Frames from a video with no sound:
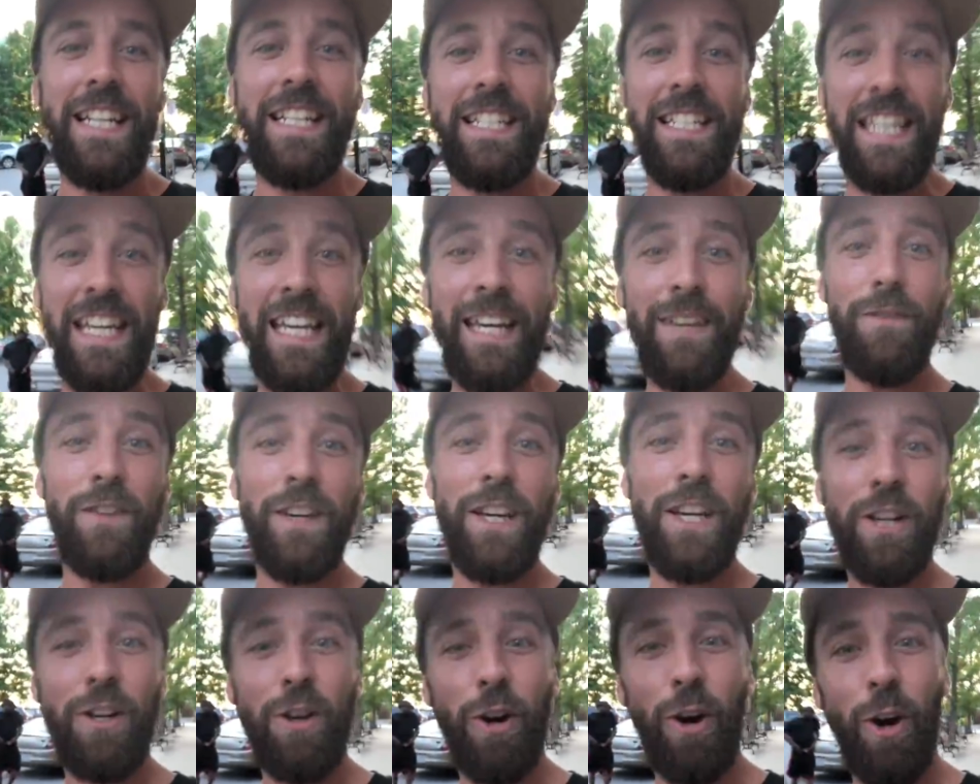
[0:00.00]

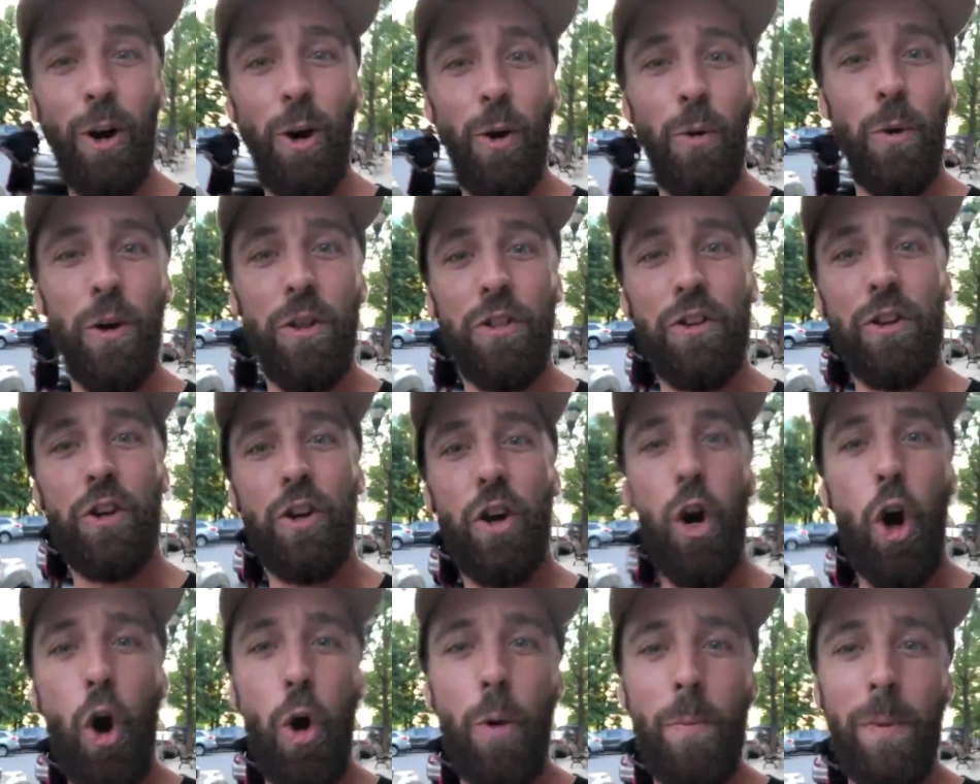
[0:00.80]
TV Girl with
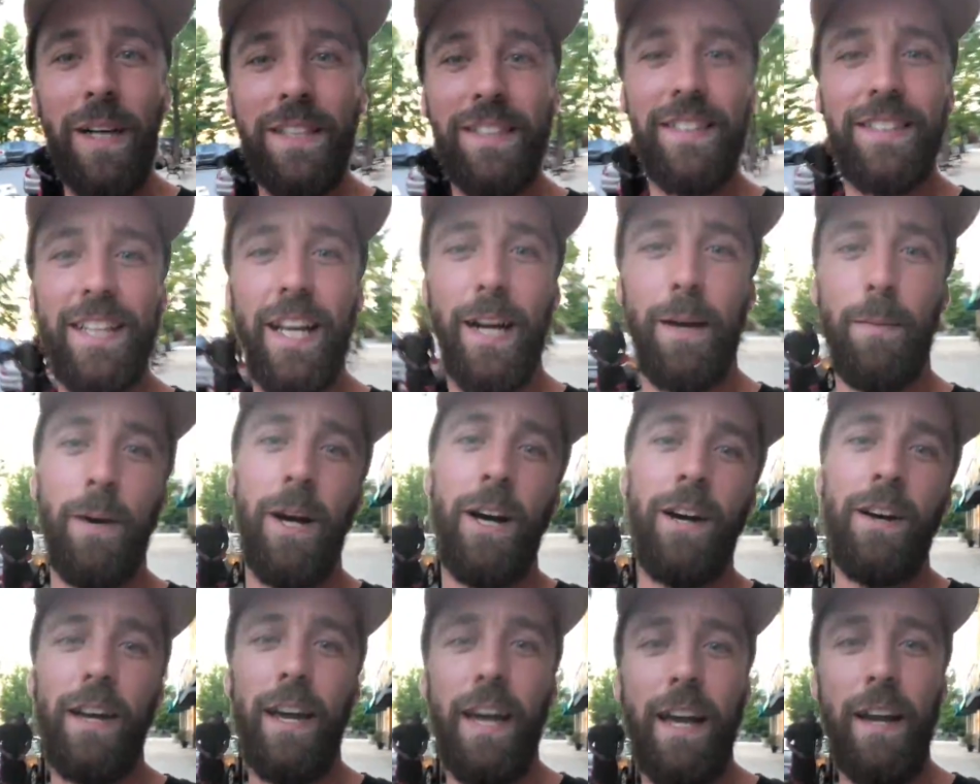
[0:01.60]
Coma
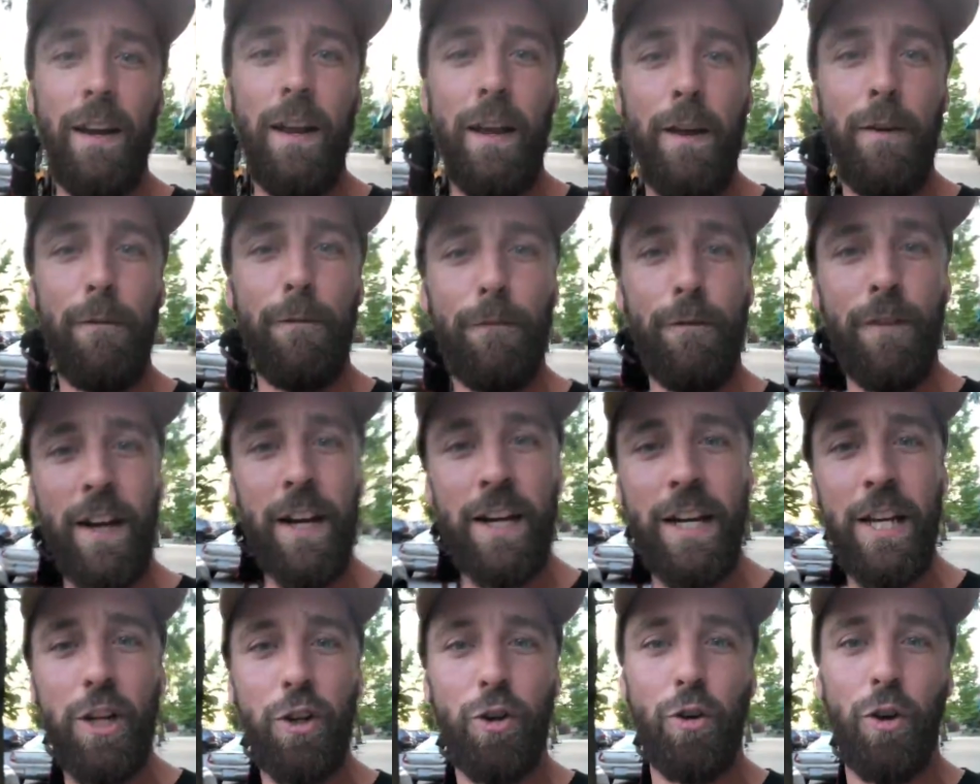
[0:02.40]
Cinema and
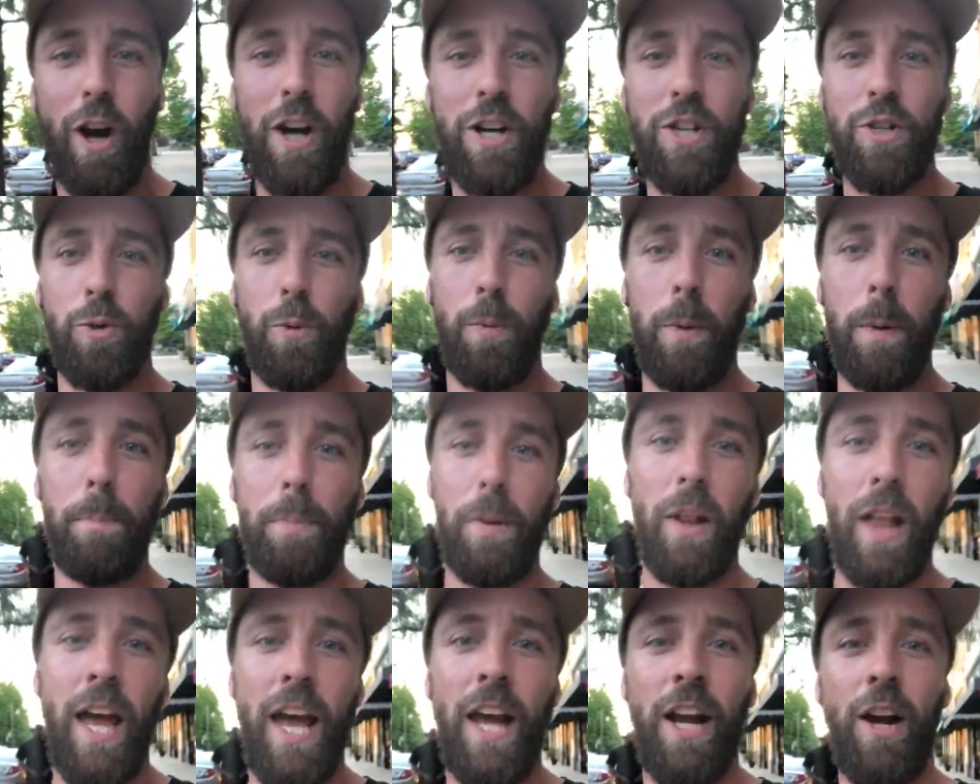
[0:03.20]
Infinity Crush will be
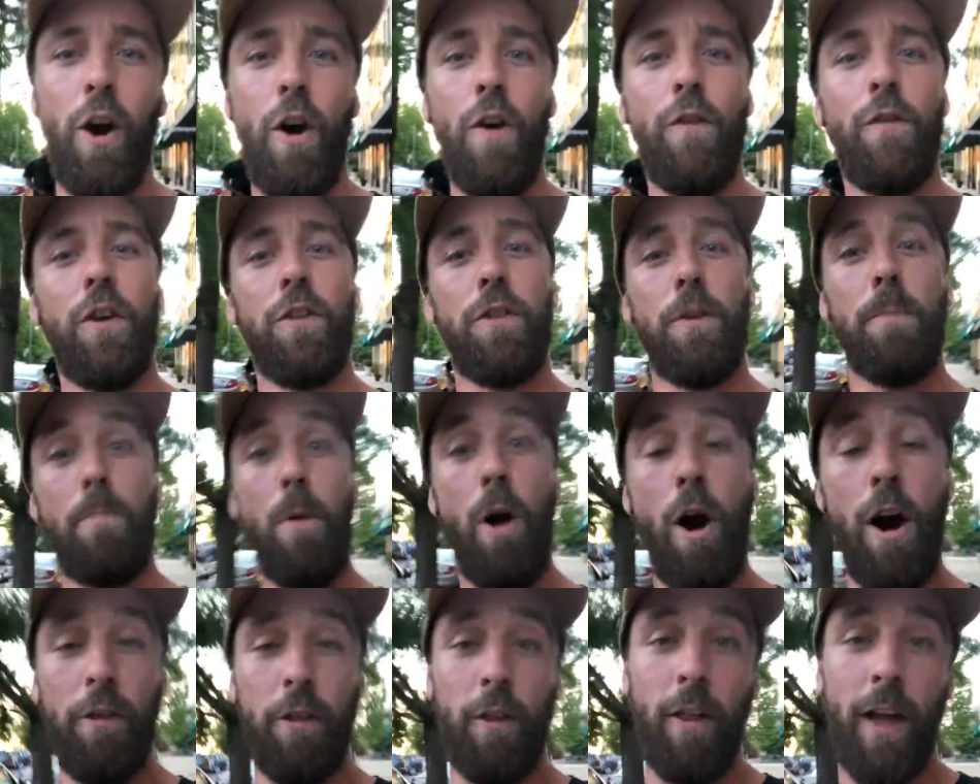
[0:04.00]
playing over at the
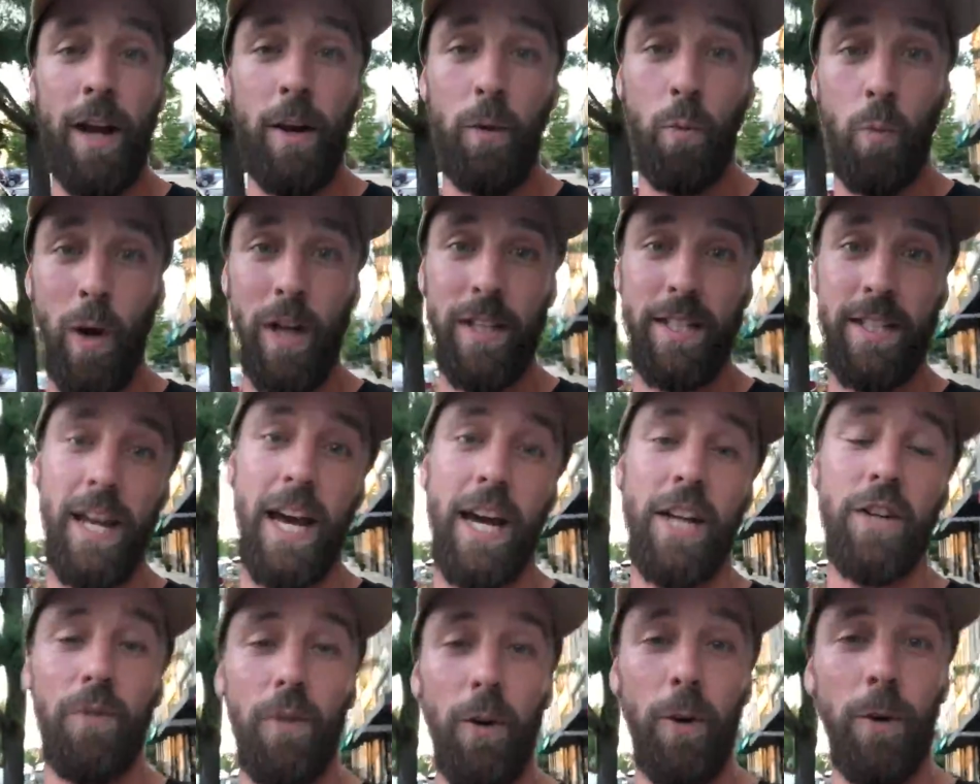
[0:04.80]
Mothlight in West
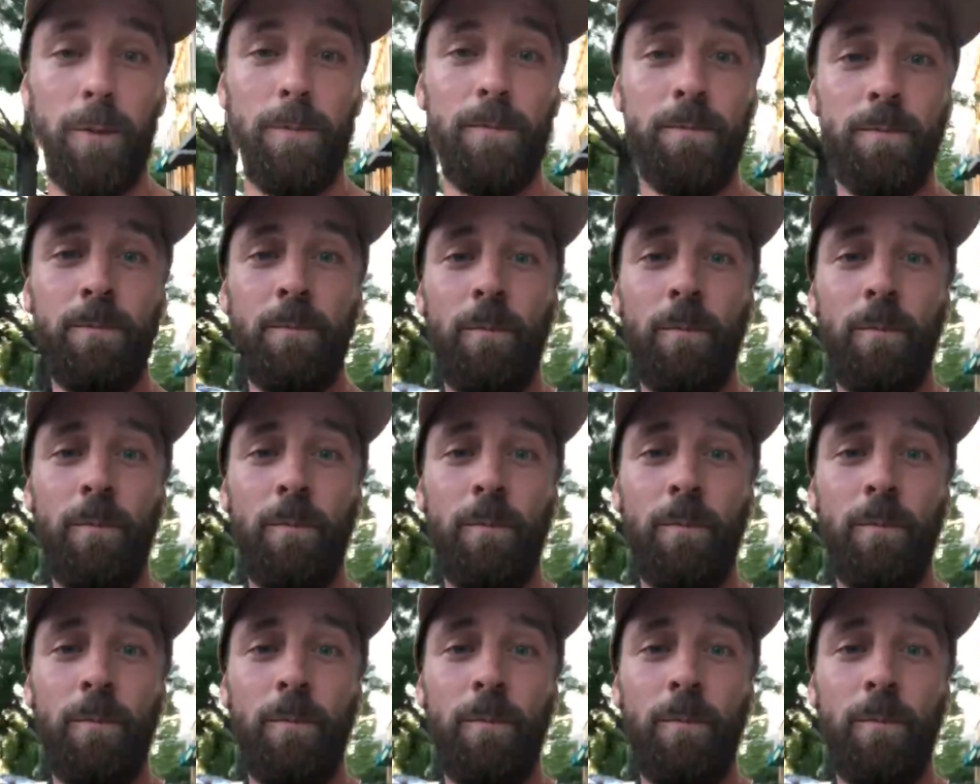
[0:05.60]
Asheville.